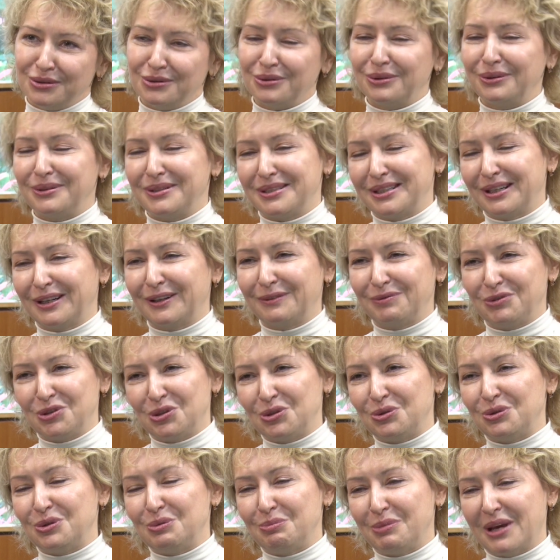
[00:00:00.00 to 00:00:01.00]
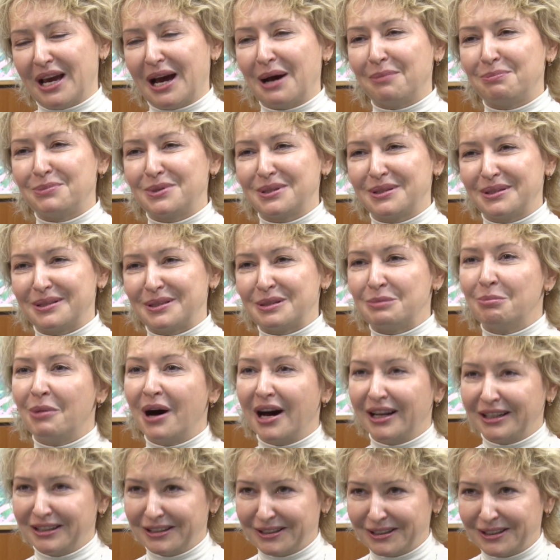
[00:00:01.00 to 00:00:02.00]
do it perhaps
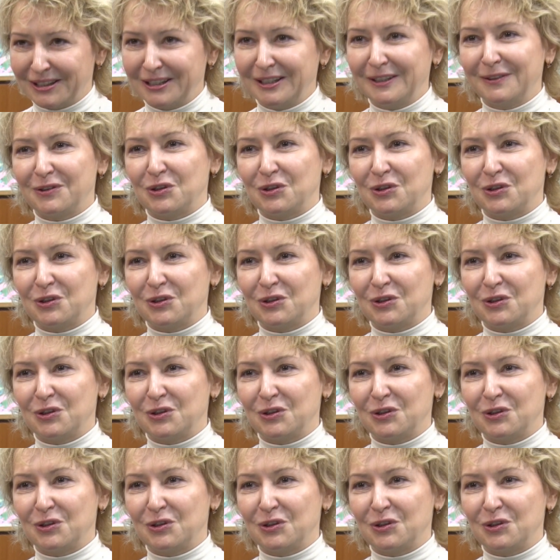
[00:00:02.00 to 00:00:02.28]
smarter.